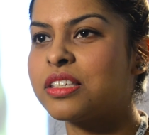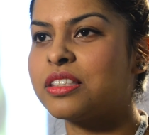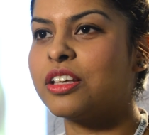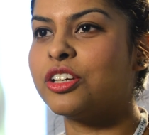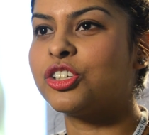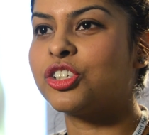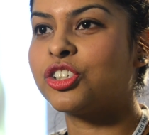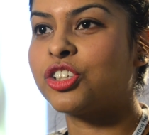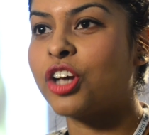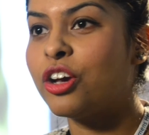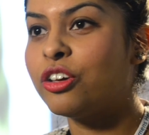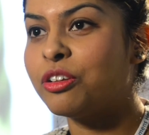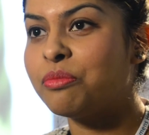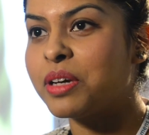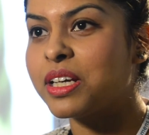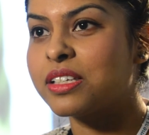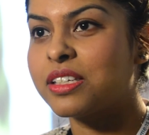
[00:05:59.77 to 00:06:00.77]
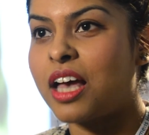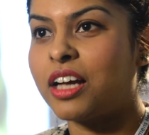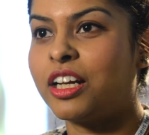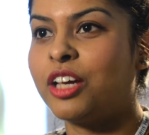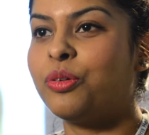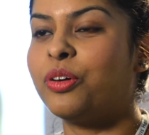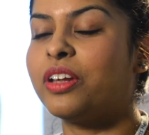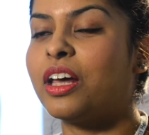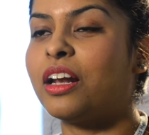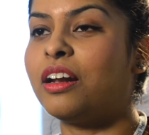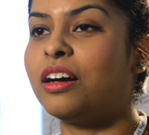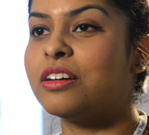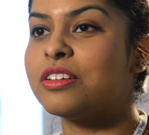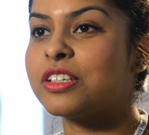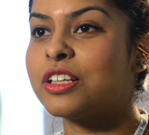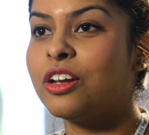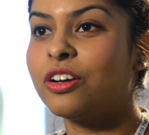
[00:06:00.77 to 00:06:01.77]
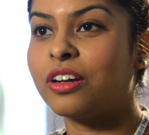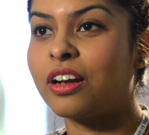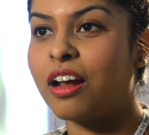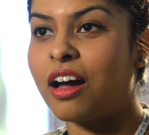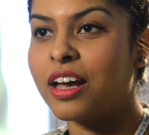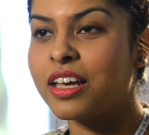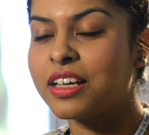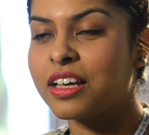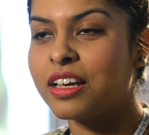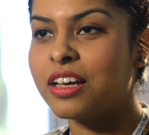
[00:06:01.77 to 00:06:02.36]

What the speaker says: that show them exactly what their lungs look like.